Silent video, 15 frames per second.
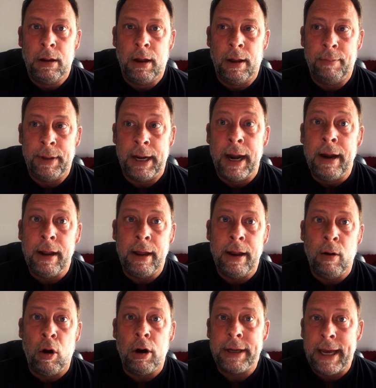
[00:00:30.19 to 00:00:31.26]
Um, and in, in
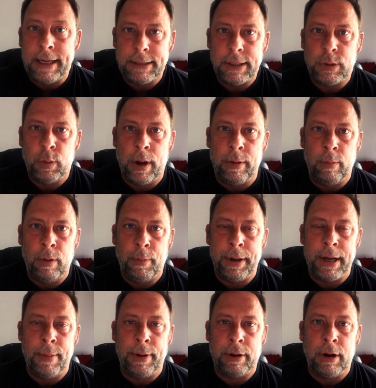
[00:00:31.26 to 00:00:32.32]
all cases, when, when we
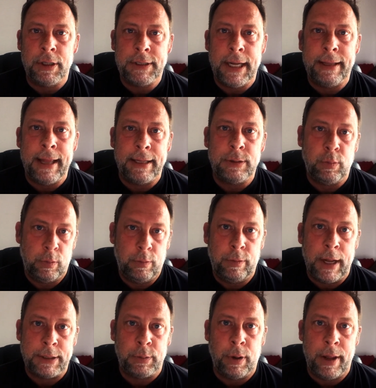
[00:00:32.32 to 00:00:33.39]
come across that, that's
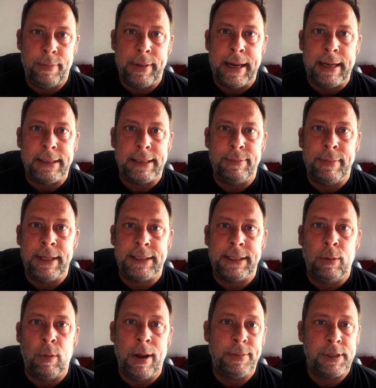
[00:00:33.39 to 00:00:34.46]
that's what it means. It means the
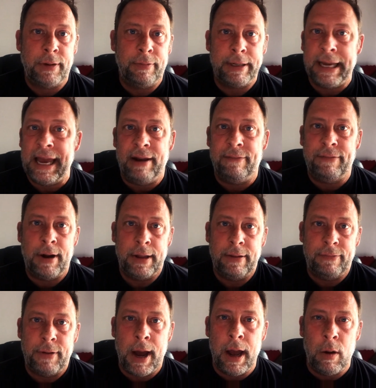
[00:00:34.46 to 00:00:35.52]
web server can't find the
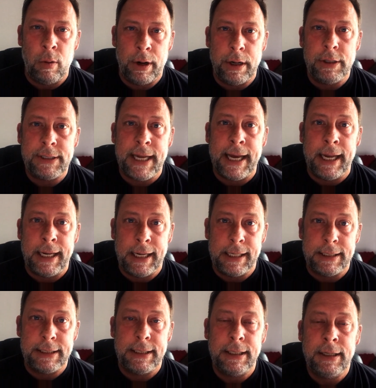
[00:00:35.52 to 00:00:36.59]
file where you say it
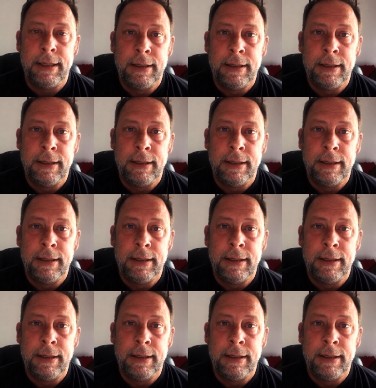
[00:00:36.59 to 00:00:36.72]
is.